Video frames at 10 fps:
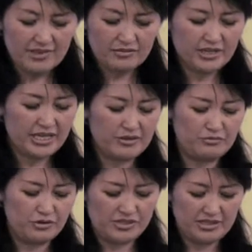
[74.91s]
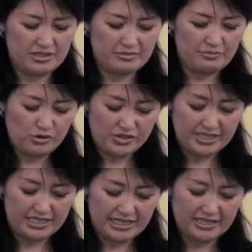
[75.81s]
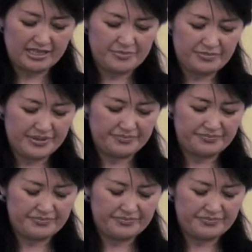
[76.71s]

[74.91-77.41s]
where I was personally unhappy.